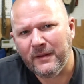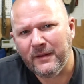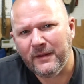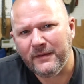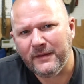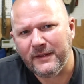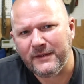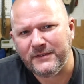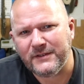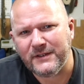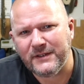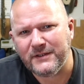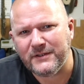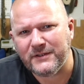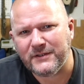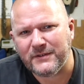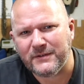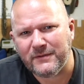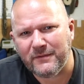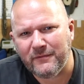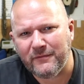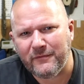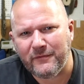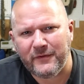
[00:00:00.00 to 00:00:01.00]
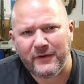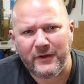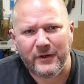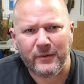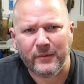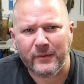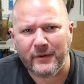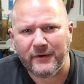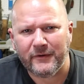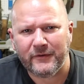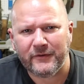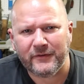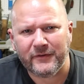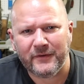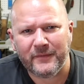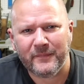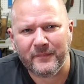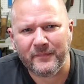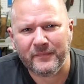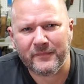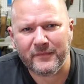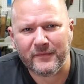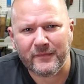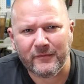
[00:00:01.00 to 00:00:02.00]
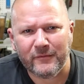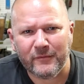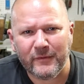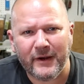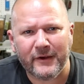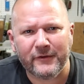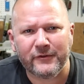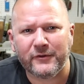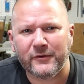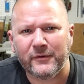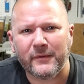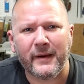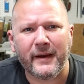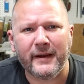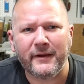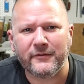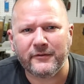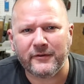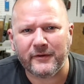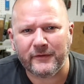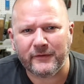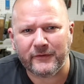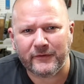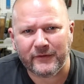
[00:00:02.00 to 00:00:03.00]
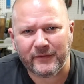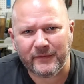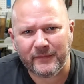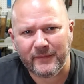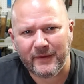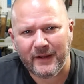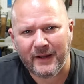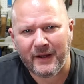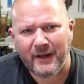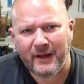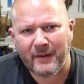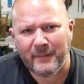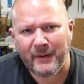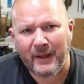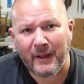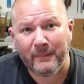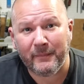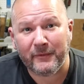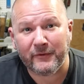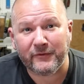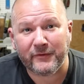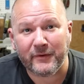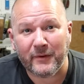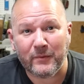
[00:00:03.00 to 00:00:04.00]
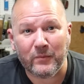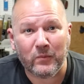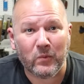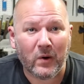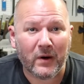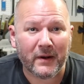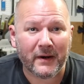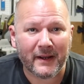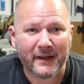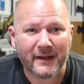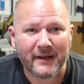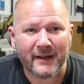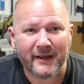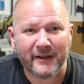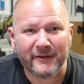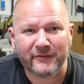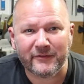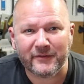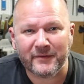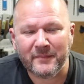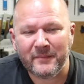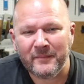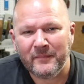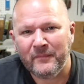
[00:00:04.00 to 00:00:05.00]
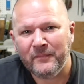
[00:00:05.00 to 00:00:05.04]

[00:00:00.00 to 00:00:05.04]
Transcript: this is Viewers Restorations, episode 1, I guess.